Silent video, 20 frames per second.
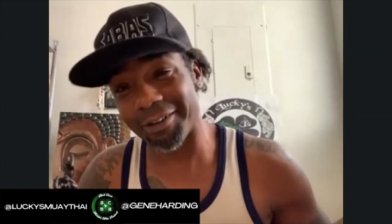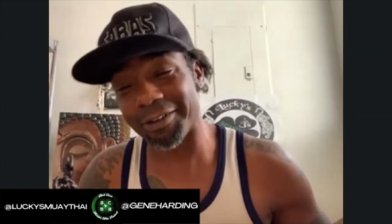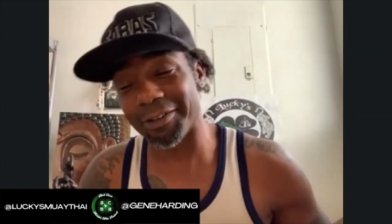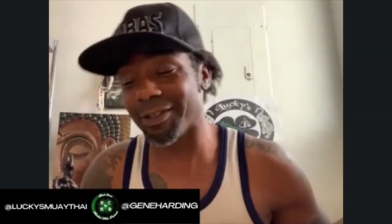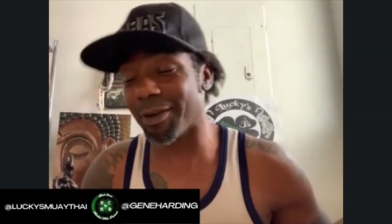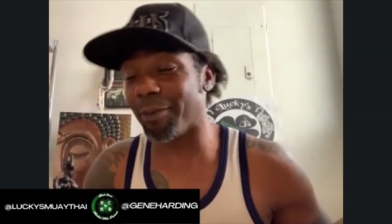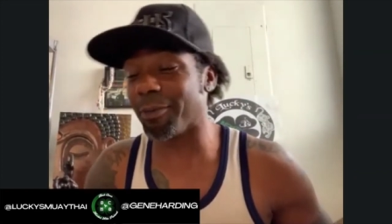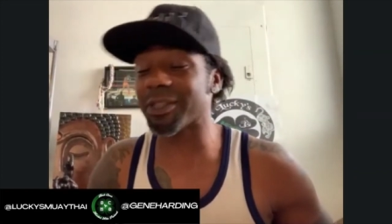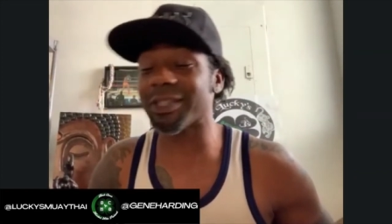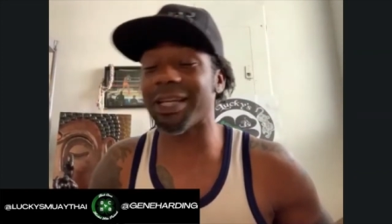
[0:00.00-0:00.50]
It's
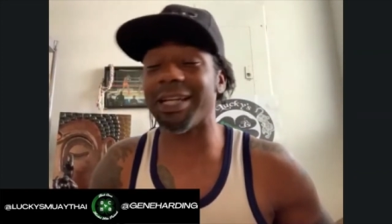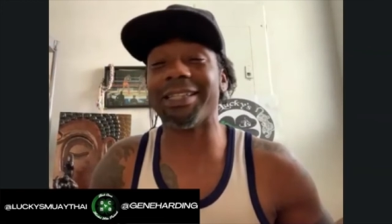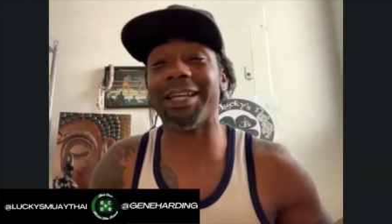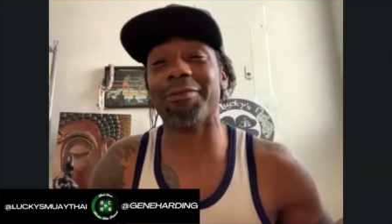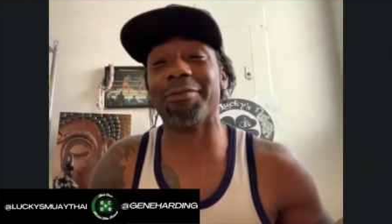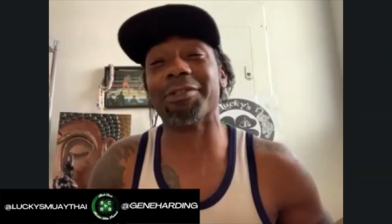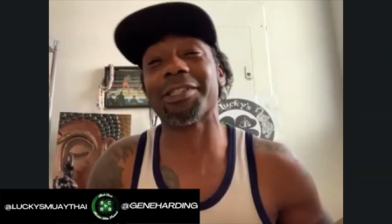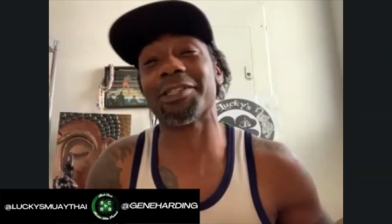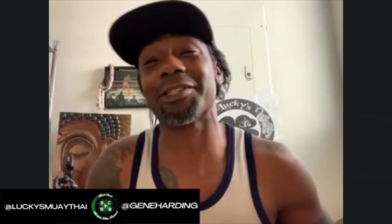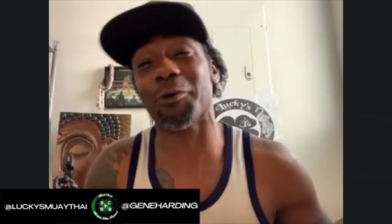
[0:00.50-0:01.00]
almost like
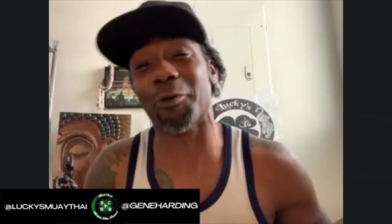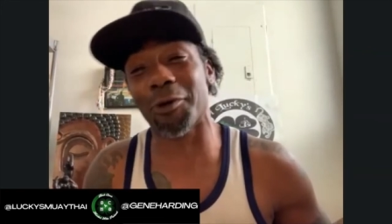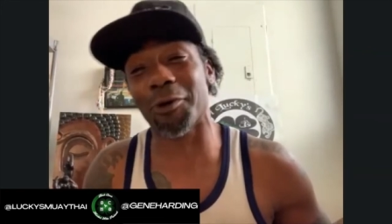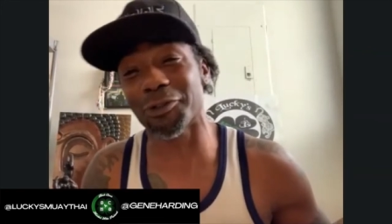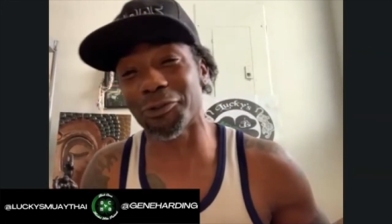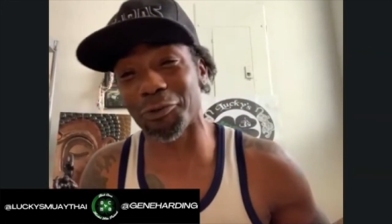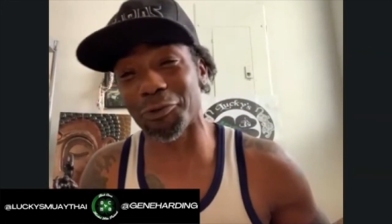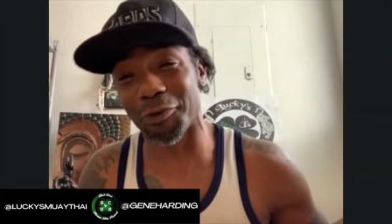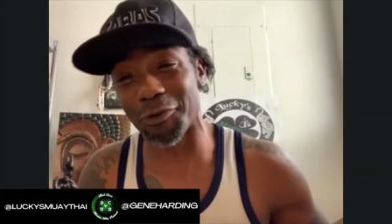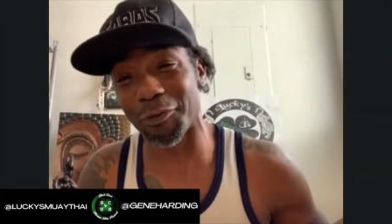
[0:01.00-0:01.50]
it was
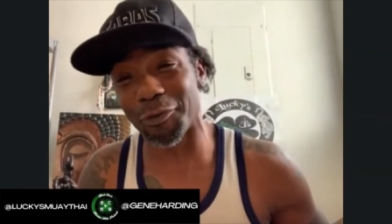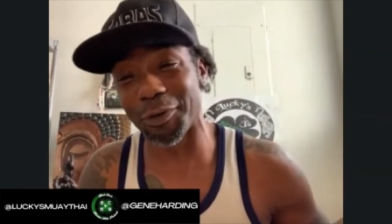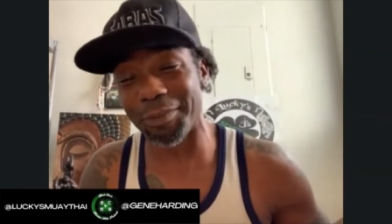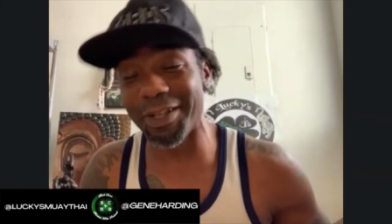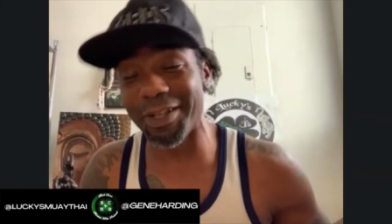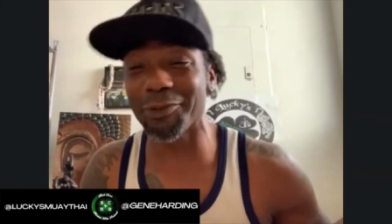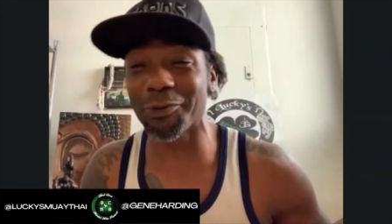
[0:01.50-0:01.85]
torturing me.